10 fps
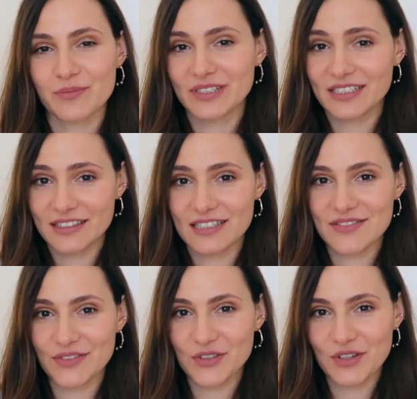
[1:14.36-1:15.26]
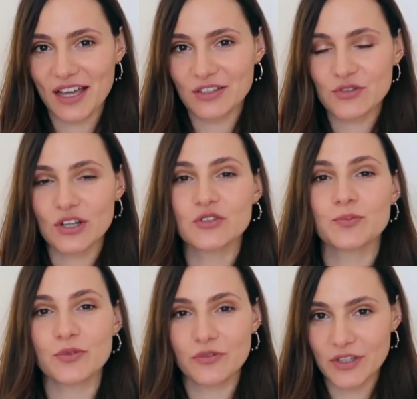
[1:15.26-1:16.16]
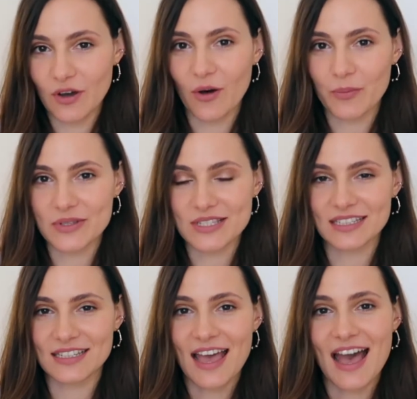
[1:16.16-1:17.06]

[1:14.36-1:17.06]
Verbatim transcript: But in this video I try to prove the opposite